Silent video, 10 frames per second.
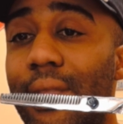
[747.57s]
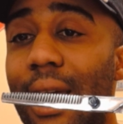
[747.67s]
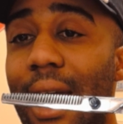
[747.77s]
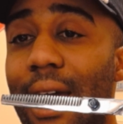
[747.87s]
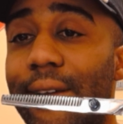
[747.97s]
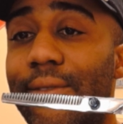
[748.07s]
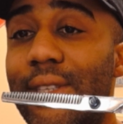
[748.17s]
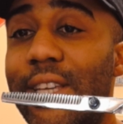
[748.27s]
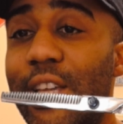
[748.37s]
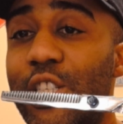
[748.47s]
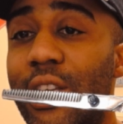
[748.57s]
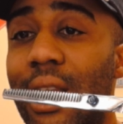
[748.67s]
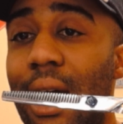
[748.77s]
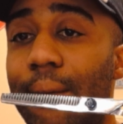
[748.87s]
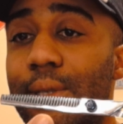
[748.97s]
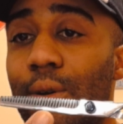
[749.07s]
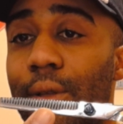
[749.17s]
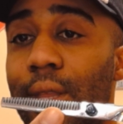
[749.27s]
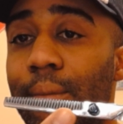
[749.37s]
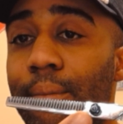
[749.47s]
that have tension knobs
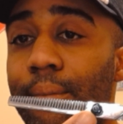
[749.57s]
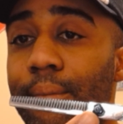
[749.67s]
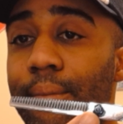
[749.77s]
on them.